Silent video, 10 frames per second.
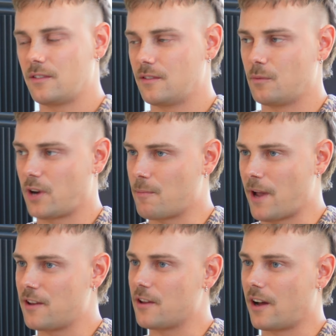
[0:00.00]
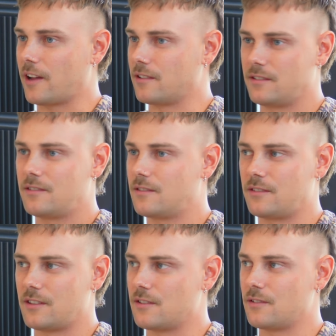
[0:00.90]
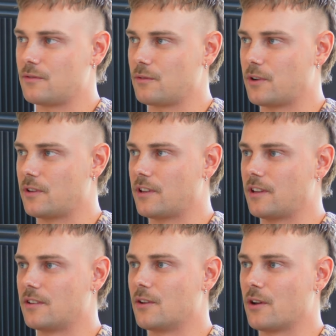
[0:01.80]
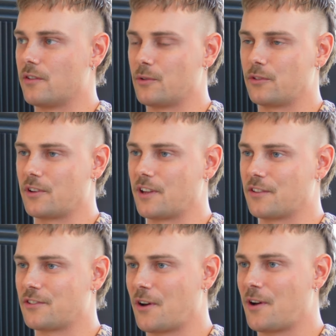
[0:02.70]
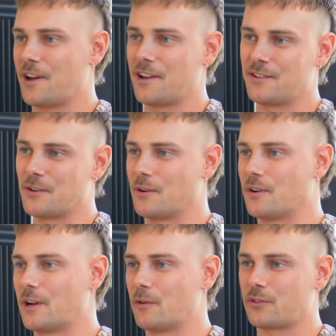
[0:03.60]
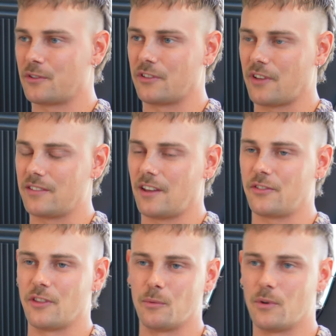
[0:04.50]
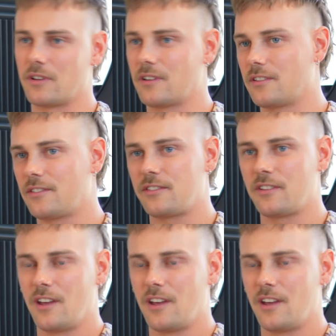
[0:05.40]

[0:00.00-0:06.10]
When I made it, I didn't really know if it was going to get signed, or it was sort of just like testing the waters.